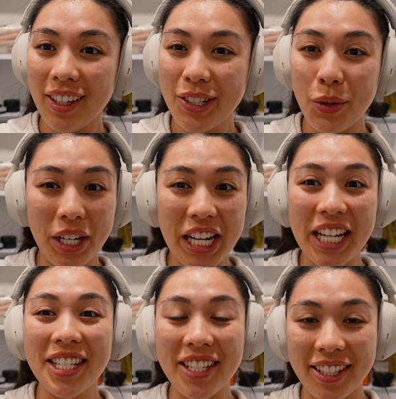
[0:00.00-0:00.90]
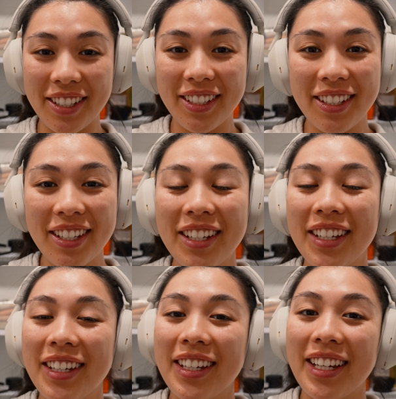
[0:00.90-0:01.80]
2019.
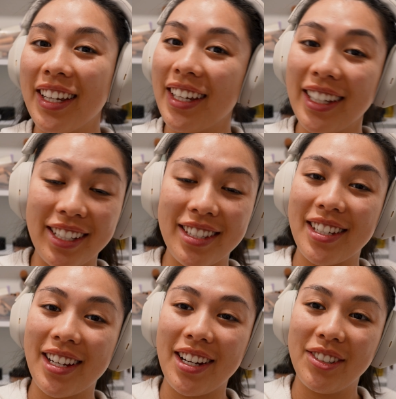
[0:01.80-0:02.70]
It needs to go.